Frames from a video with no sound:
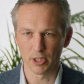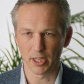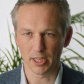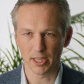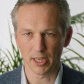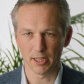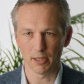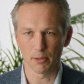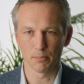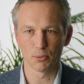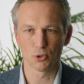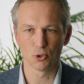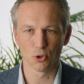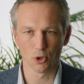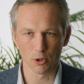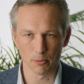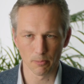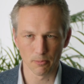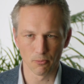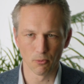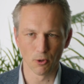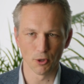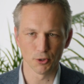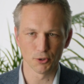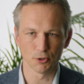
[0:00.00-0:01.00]
they can absorb
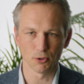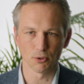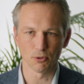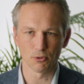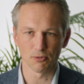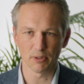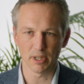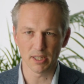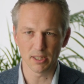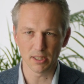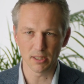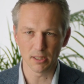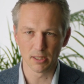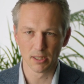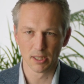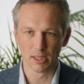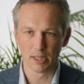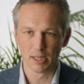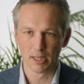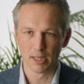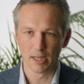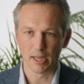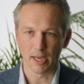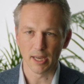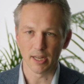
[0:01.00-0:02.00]
water already.
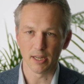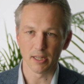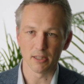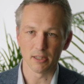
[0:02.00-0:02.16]
And